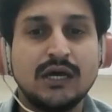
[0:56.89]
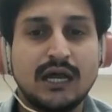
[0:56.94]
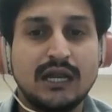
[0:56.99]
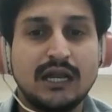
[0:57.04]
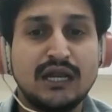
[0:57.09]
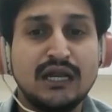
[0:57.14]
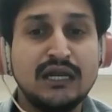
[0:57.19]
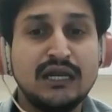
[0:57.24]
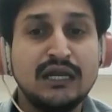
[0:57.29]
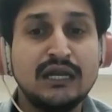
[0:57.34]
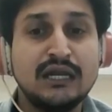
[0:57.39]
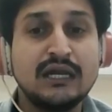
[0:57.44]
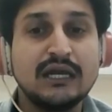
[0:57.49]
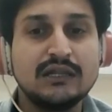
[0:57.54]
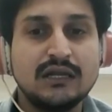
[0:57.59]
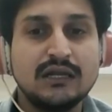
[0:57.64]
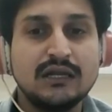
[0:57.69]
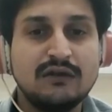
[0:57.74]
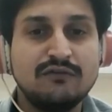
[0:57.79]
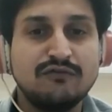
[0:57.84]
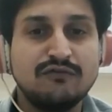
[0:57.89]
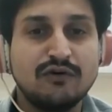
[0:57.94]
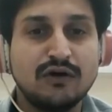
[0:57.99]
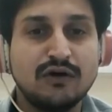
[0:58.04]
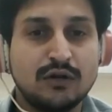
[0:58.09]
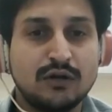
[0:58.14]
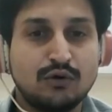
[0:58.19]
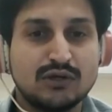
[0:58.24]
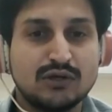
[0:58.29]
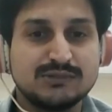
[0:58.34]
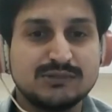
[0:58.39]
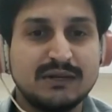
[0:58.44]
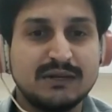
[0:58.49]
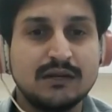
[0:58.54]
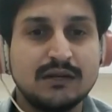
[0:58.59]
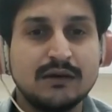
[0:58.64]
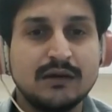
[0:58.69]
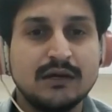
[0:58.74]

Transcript: and indicate the need for endorsement.